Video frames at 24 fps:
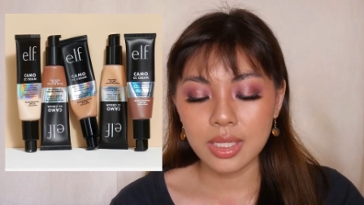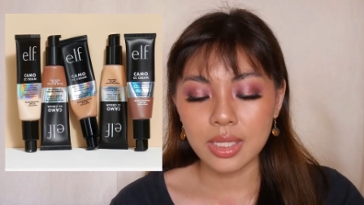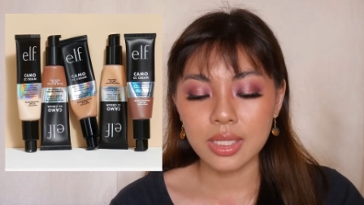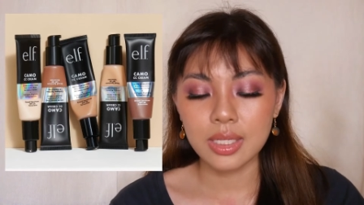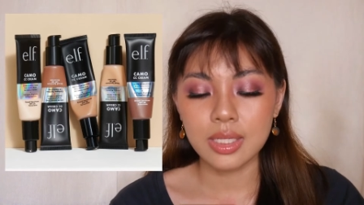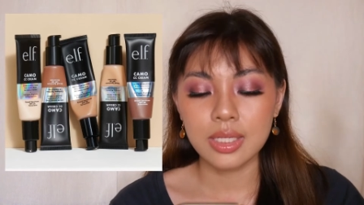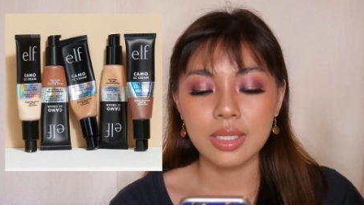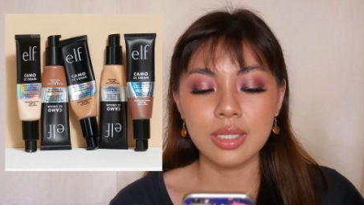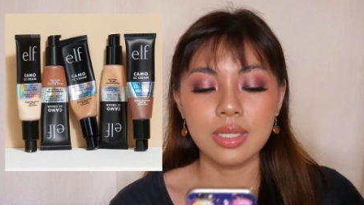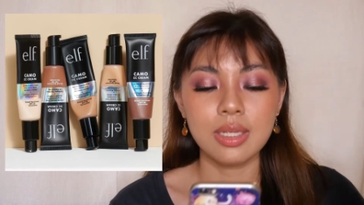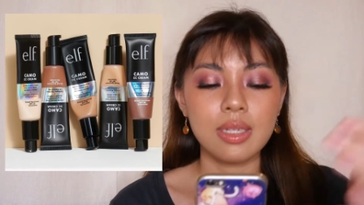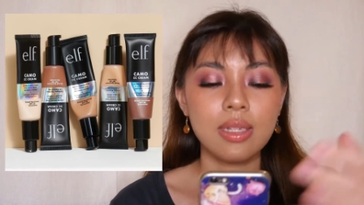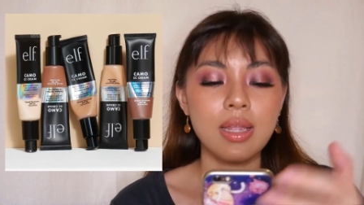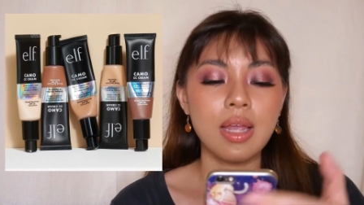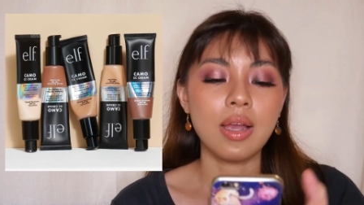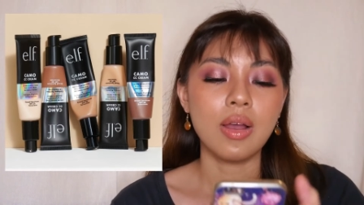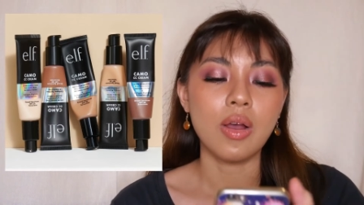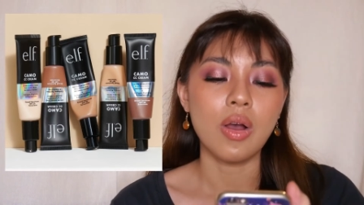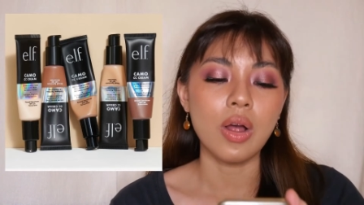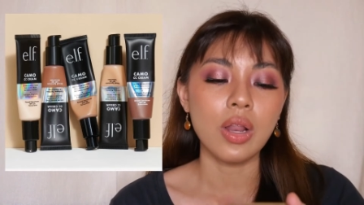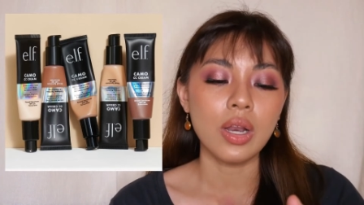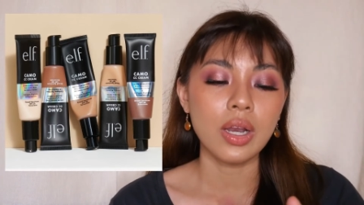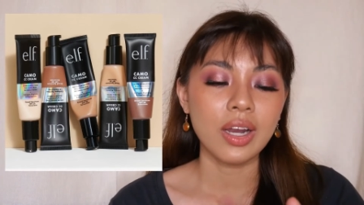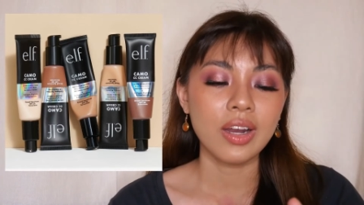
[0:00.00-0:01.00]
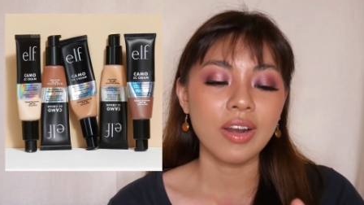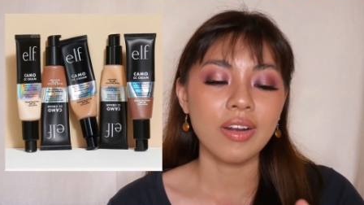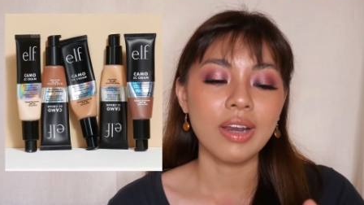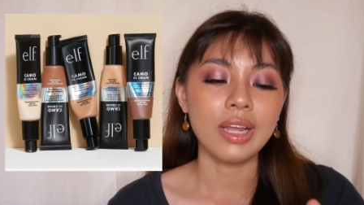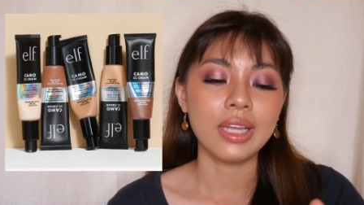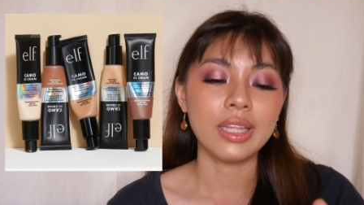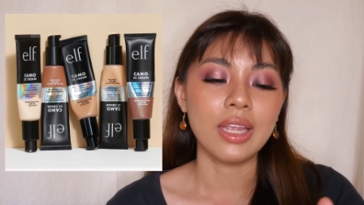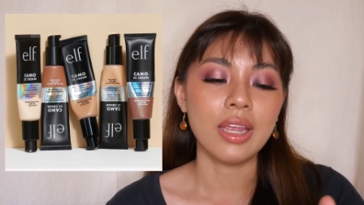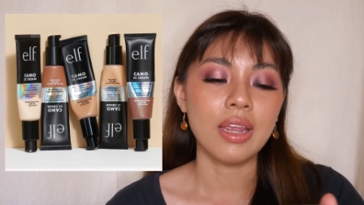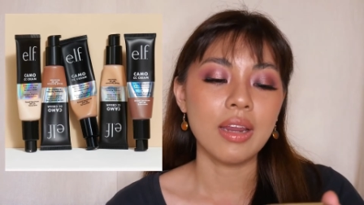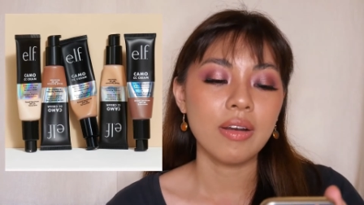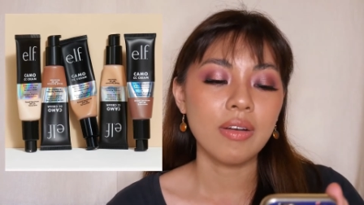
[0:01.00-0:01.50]
It's a color
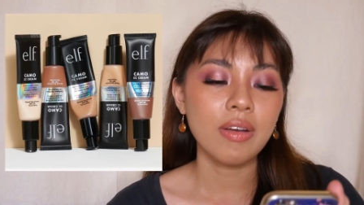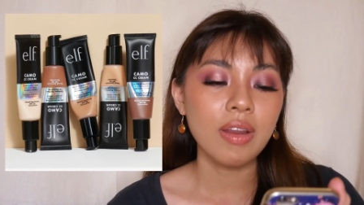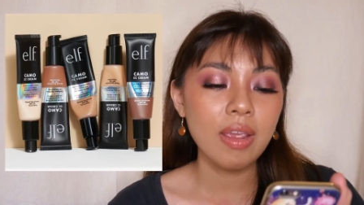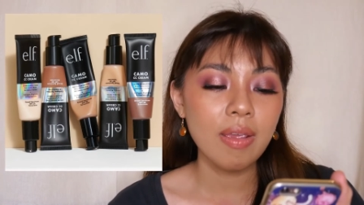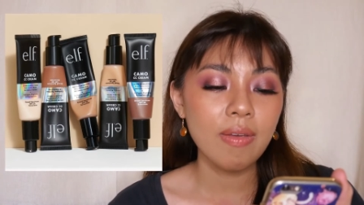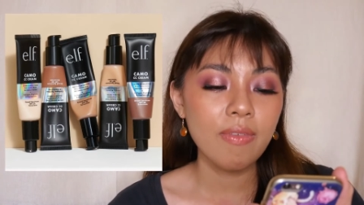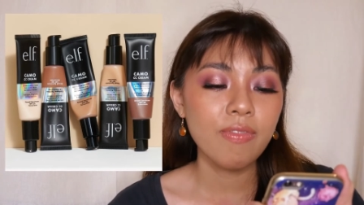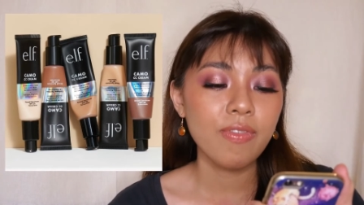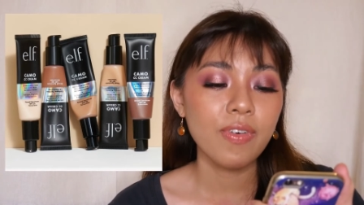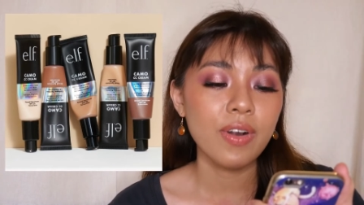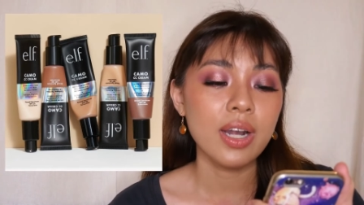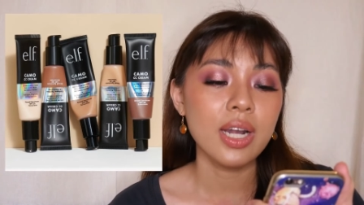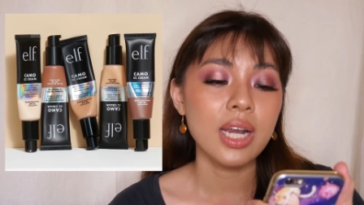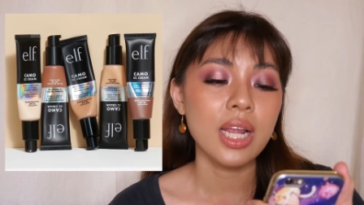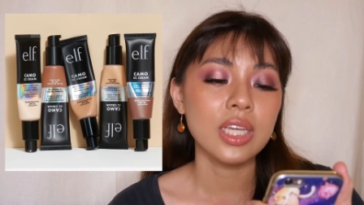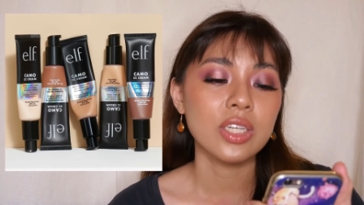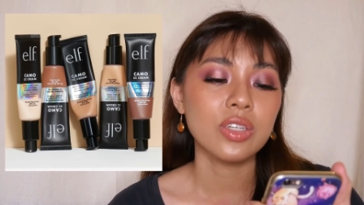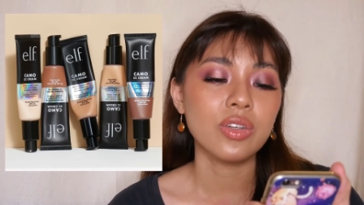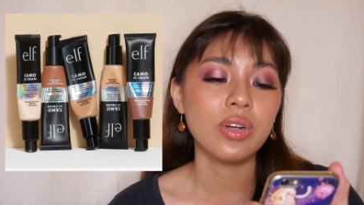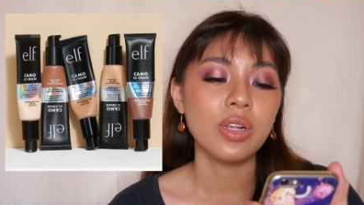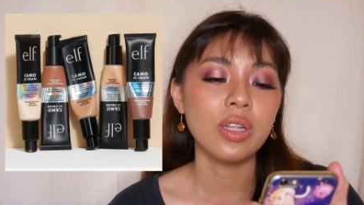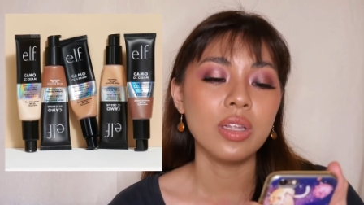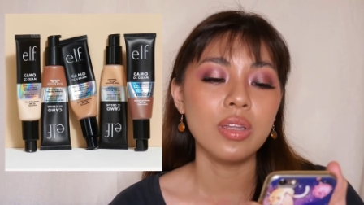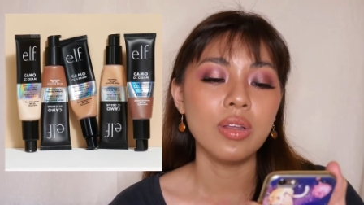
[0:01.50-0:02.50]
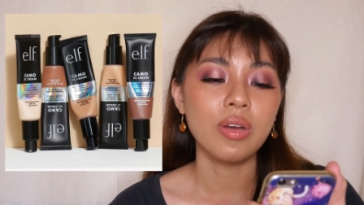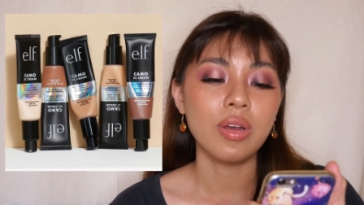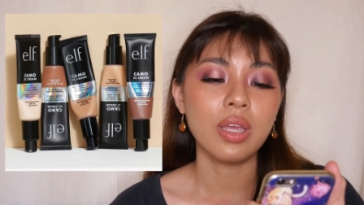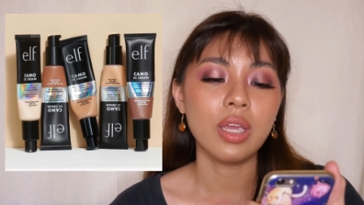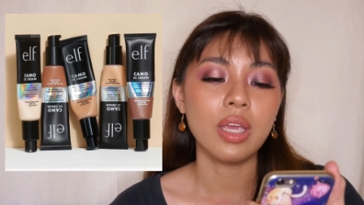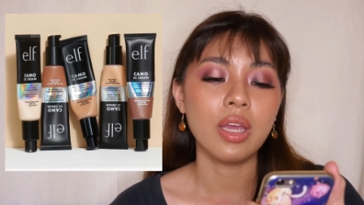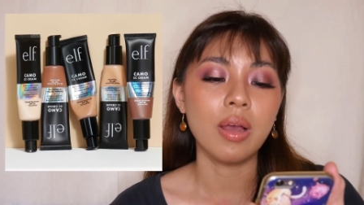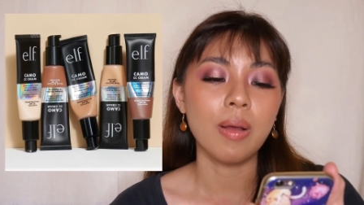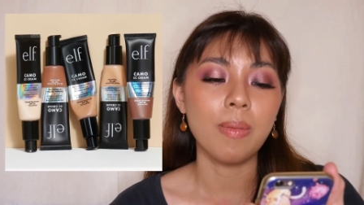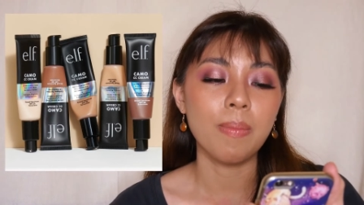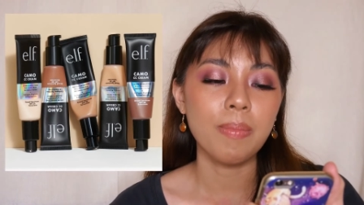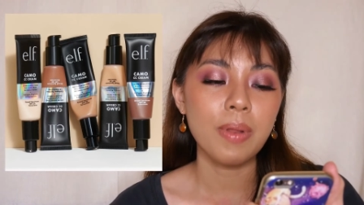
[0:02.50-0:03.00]
correcting cream for a natural
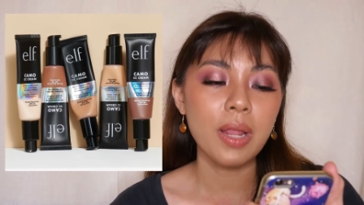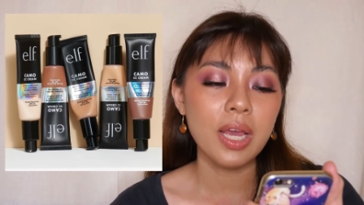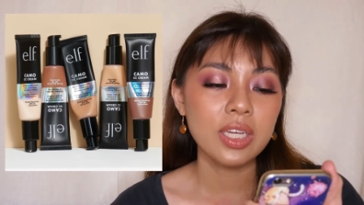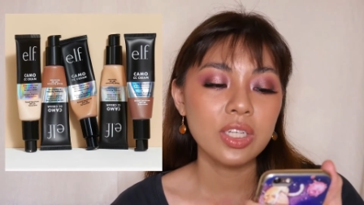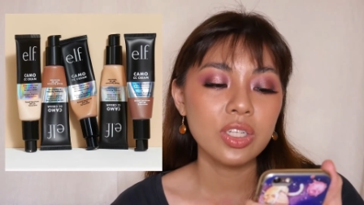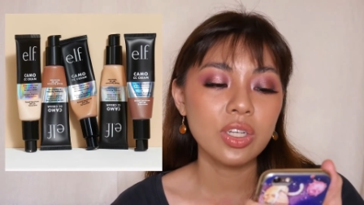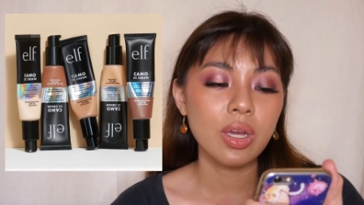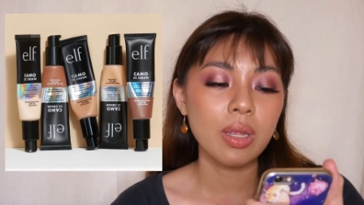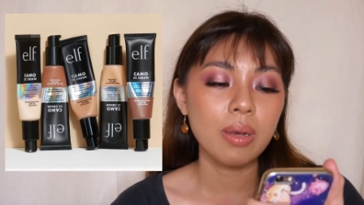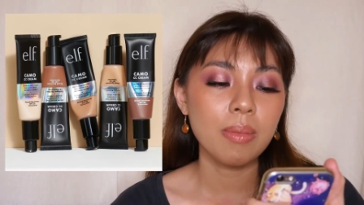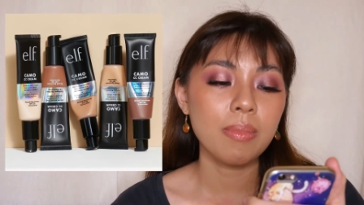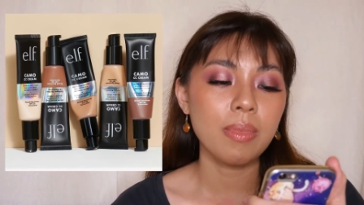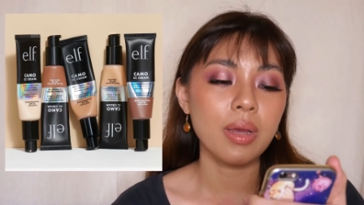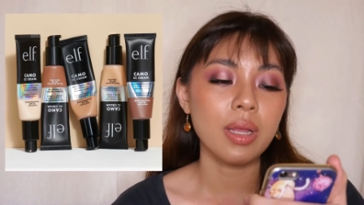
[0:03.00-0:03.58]
looking complexion,